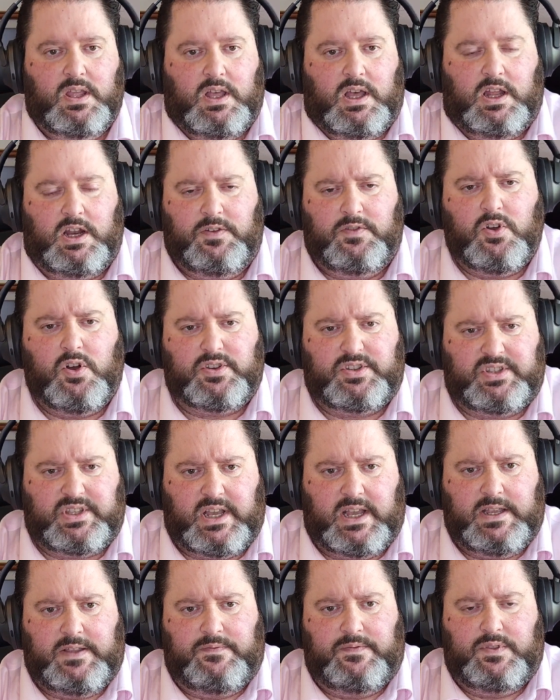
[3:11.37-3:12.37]
And I've got to
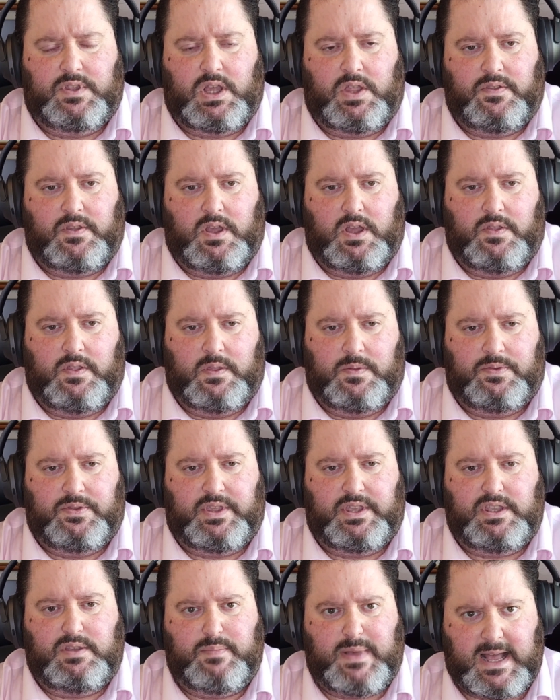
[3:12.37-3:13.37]
say,
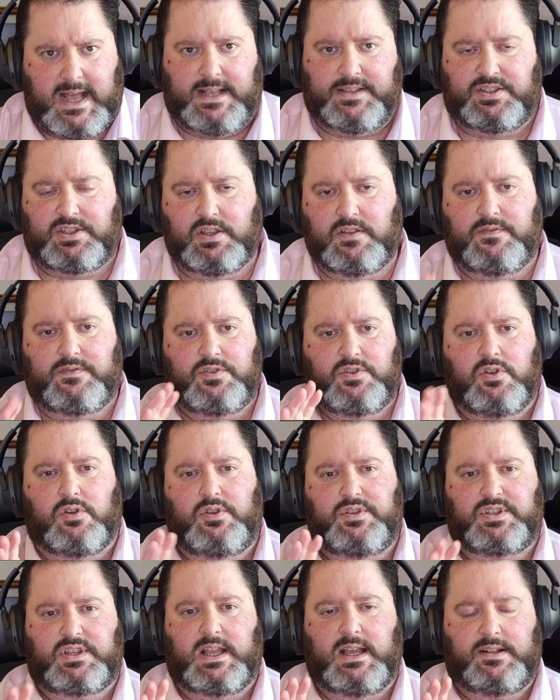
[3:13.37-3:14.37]
the passive
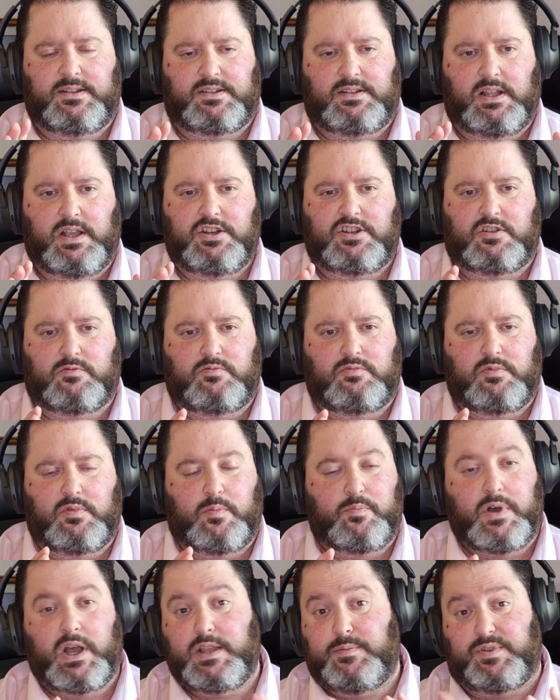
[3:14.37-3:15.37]
noise cancellation, I
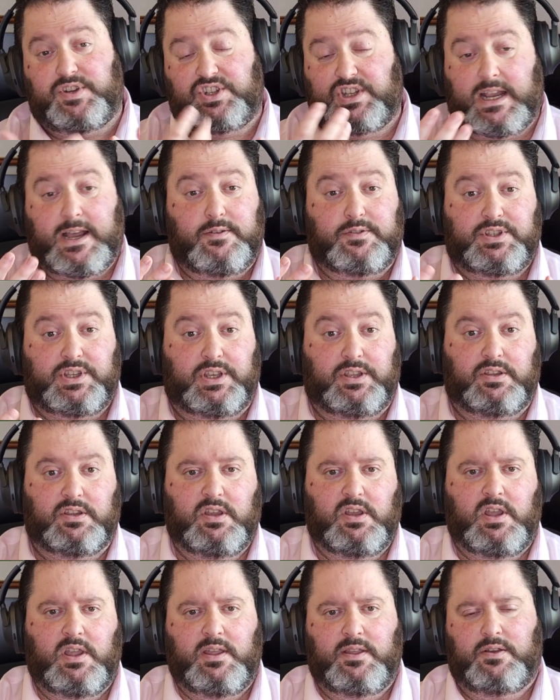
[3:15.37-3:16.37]
may be shouting
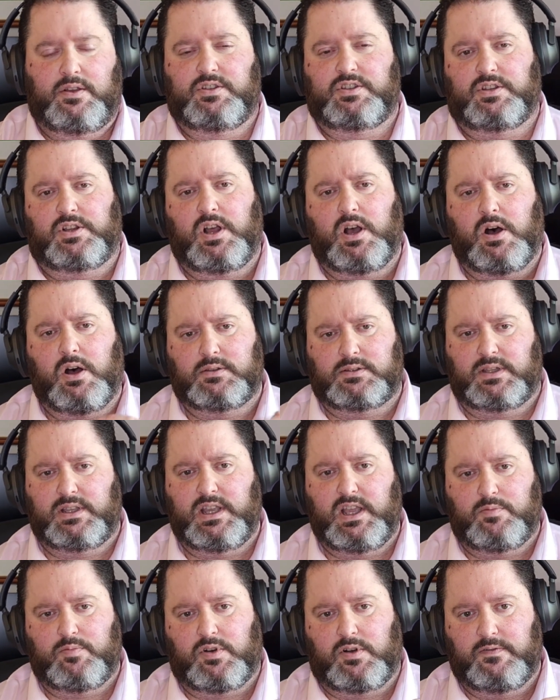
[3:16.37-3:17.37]
because you can hardly
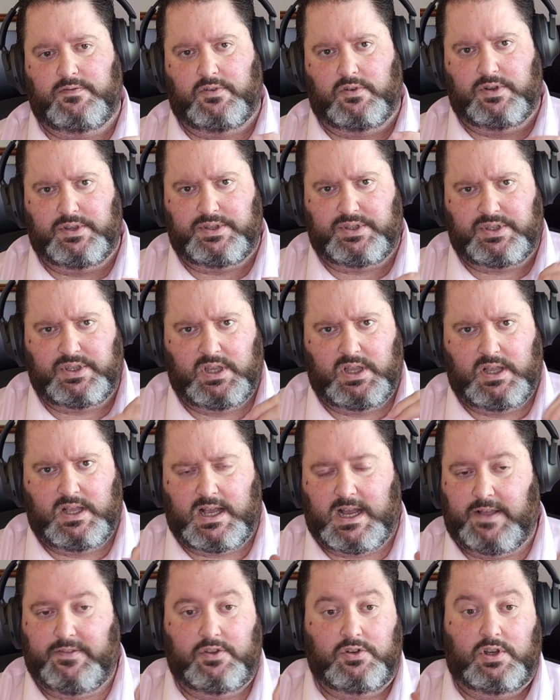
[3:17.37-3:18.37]
hear my voice
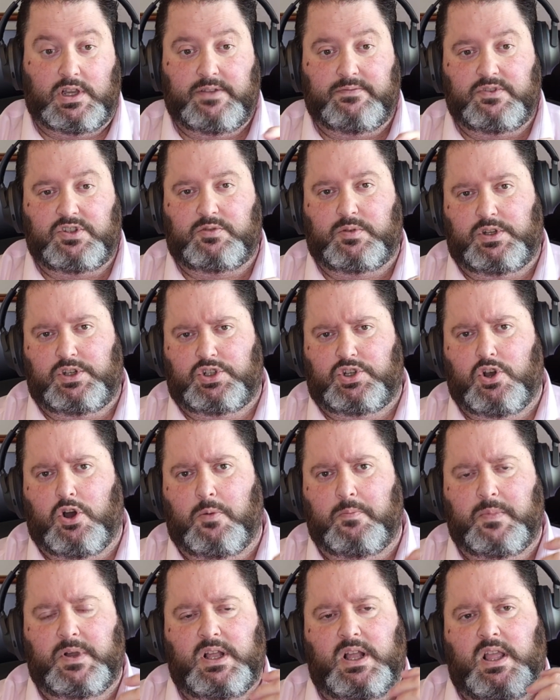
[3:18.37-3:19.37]
and they're not even switched
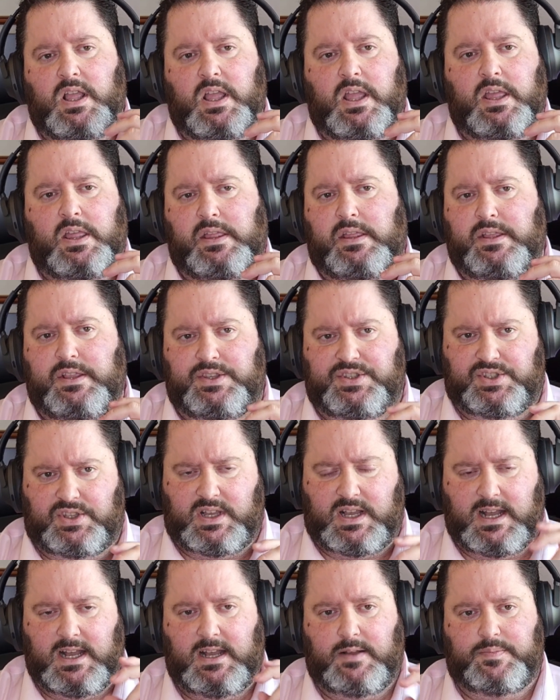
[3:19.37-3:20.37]
on, is
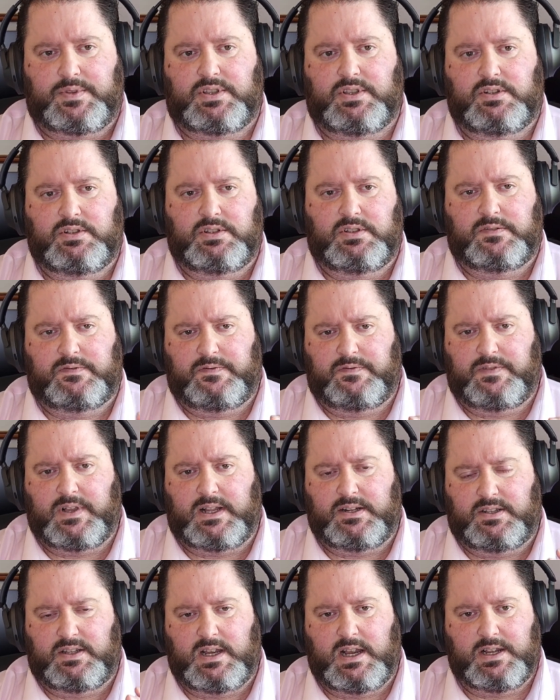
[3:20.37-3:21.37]
absolutely
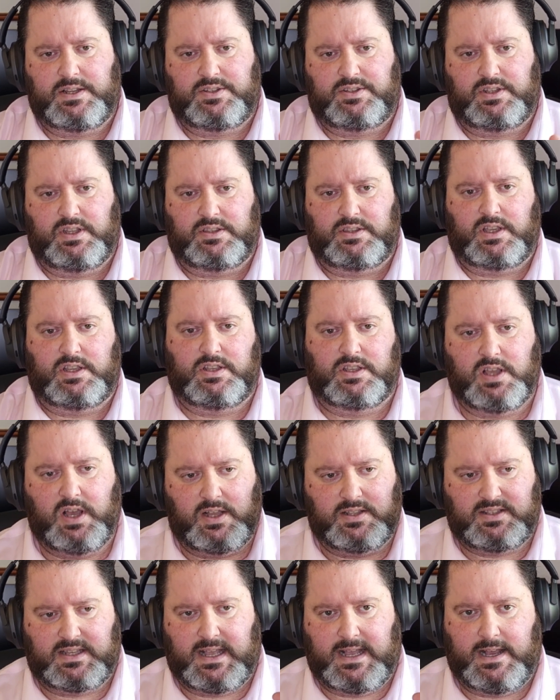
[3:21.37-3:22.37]
fantastic. They
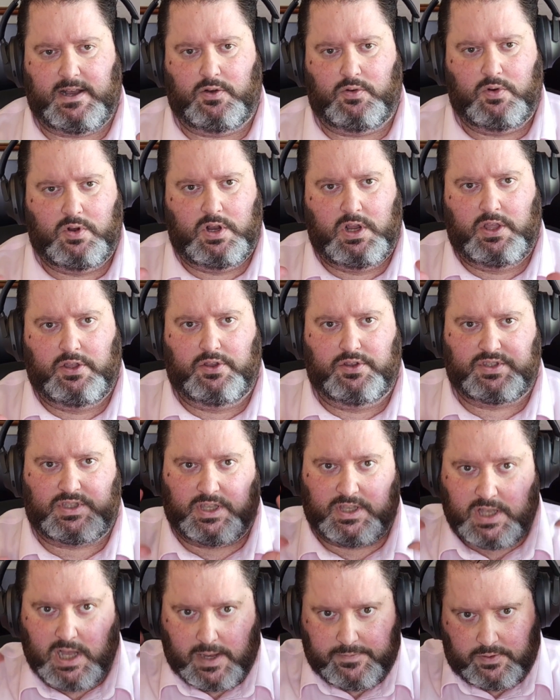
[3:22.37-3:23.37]
cut out, because they
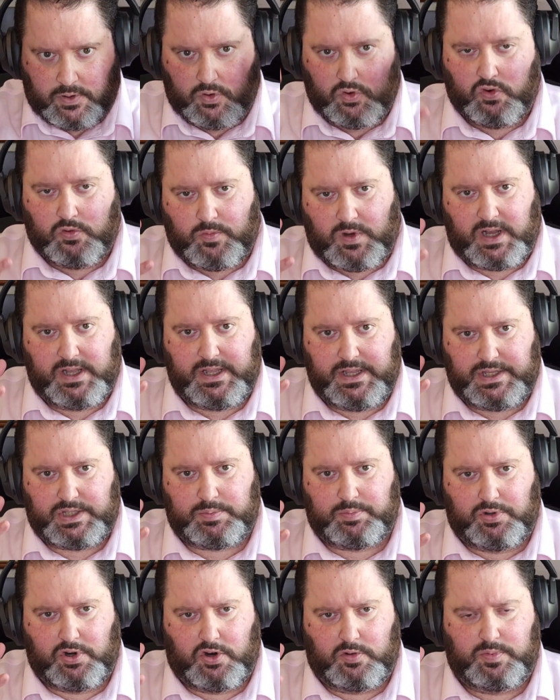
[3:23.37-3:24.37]
cover all my ears
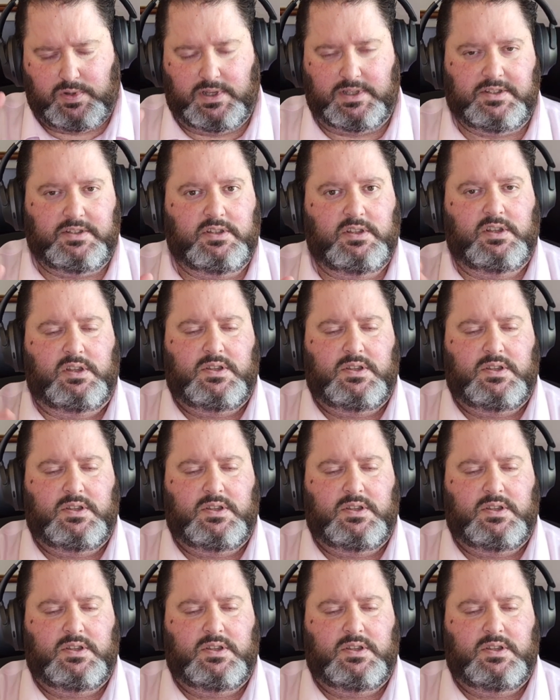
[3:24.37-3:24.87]
properly,